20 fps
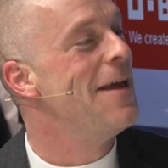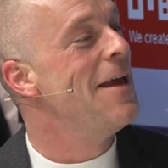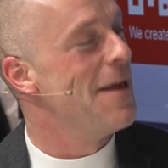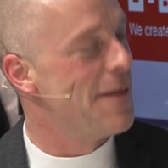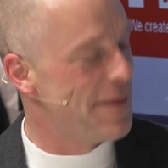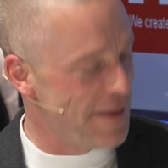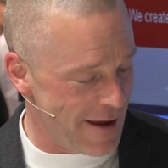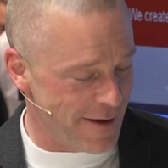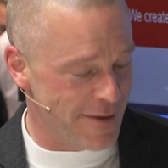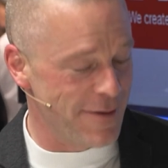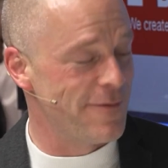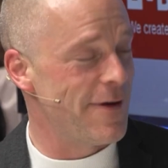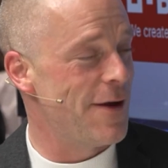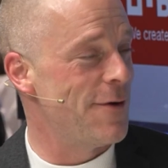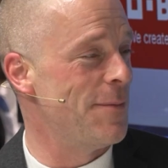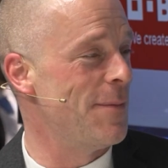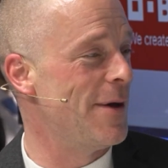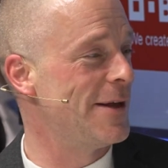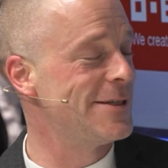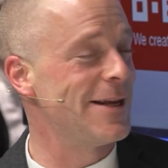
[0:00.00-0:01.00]
Thank you
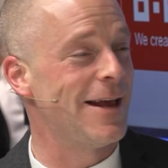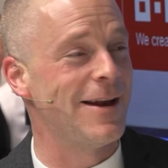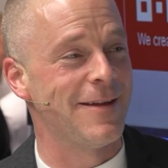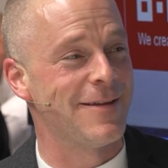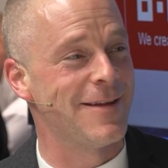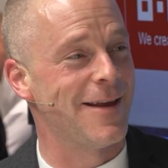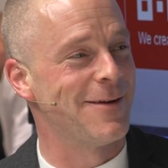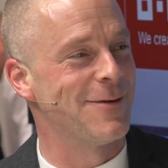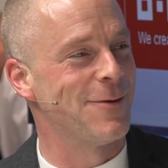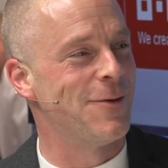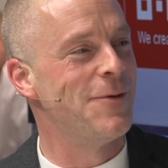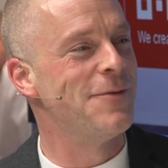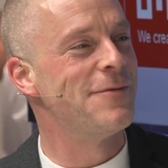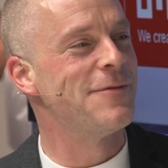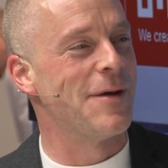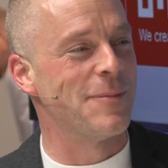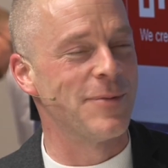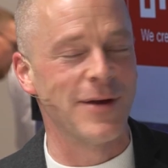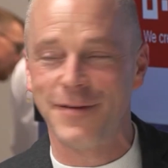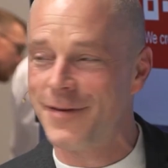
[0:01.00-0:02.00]
very much, Alessandro,
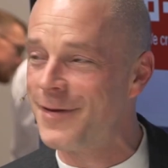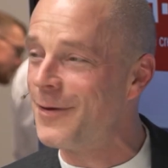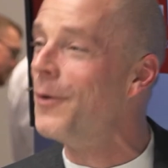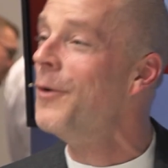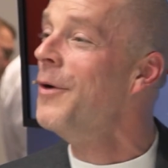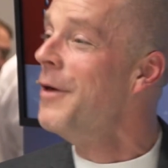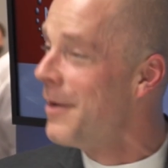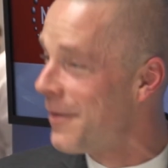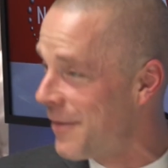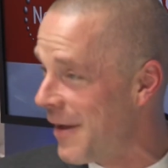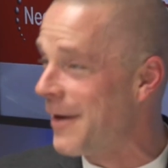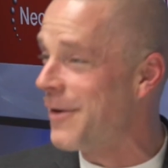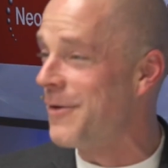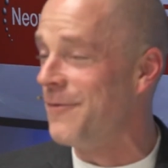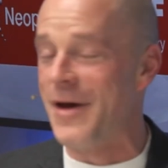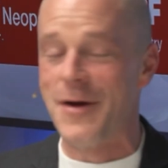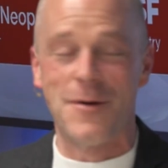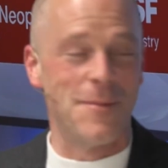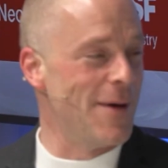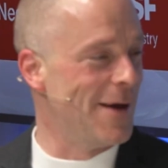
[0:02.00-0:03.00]
Fabrizio. Thank you
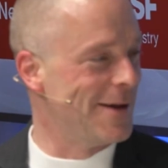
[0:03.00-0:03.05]
very much.